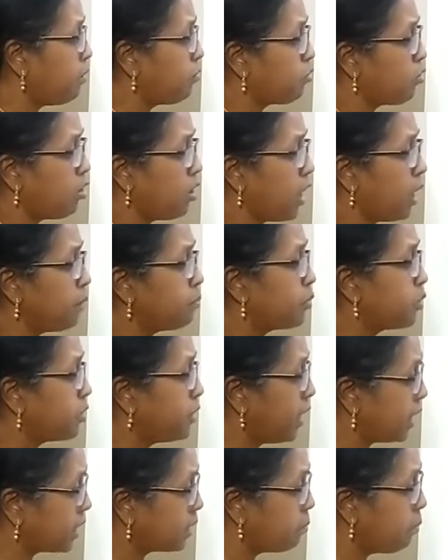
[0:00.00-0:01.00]
of corruption
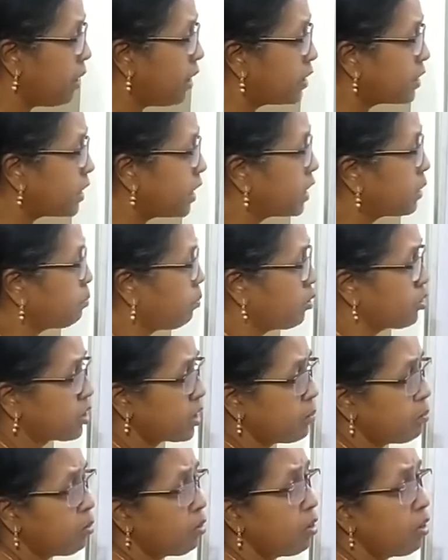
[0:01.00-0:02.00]
as much as
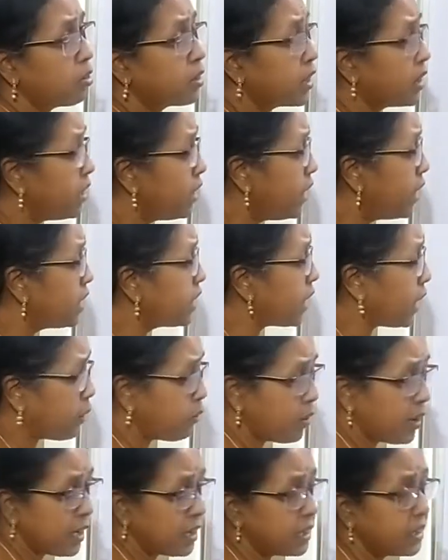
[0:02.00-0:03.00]
possible, or create
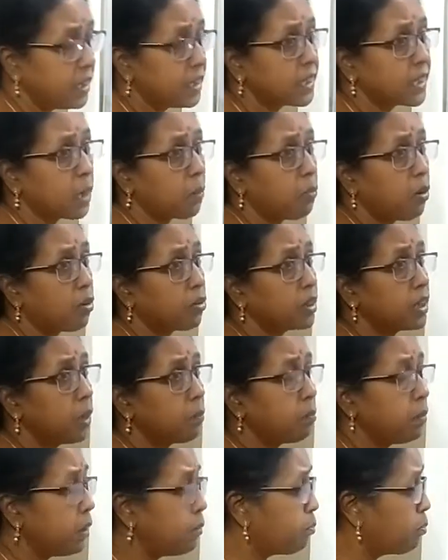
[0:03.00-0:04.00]
awareness among the
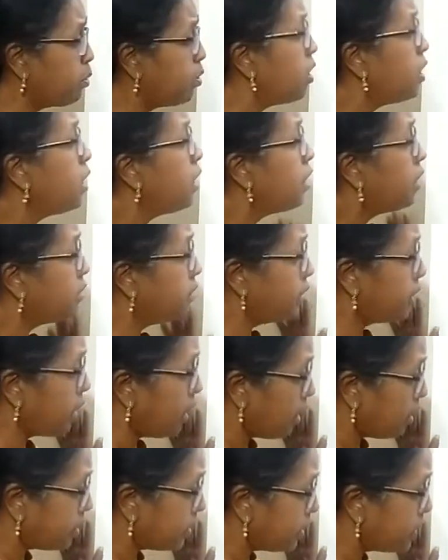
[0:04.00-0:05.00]
people
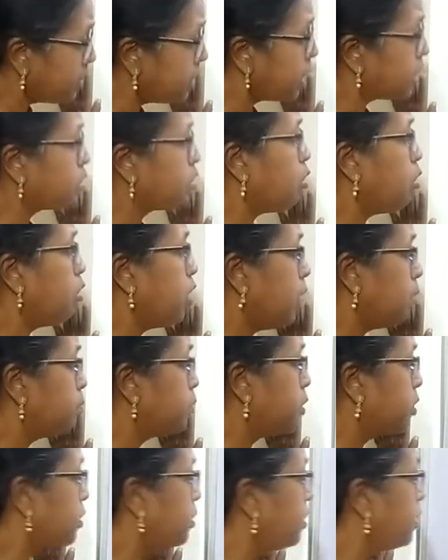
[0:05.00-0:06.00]
regarding that
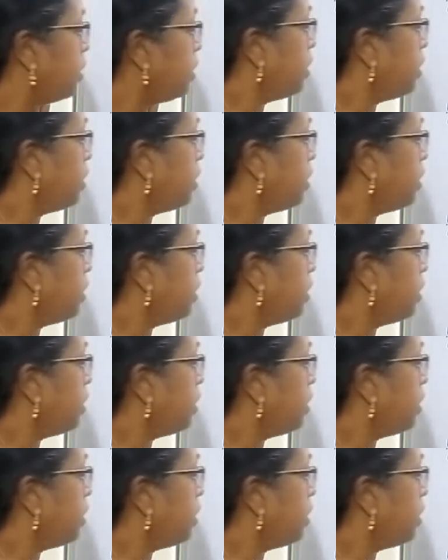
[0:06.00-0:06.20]
corruption.